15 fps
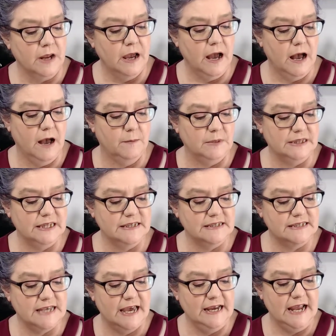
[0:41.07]
Um, but this
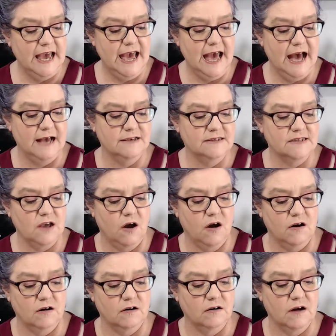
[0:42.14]
set has
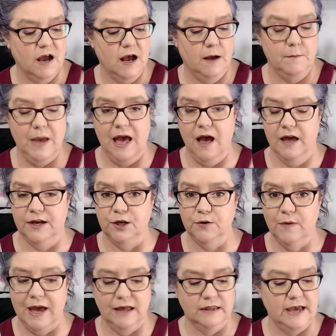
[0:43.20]
our um, Anew
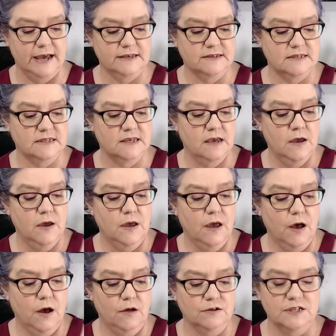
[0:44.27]
LX
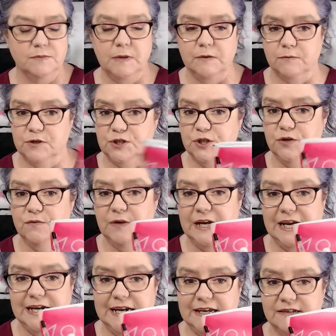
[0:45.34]
Ultimate
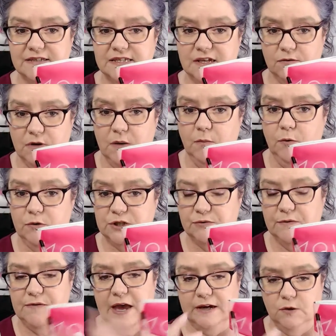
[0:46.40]
Rejuvenating Serum, which
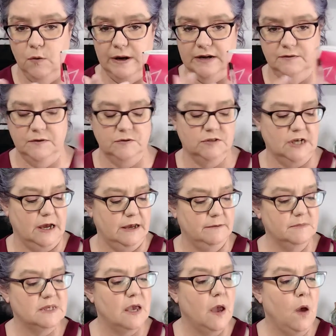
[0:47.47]
we've had quite a few times.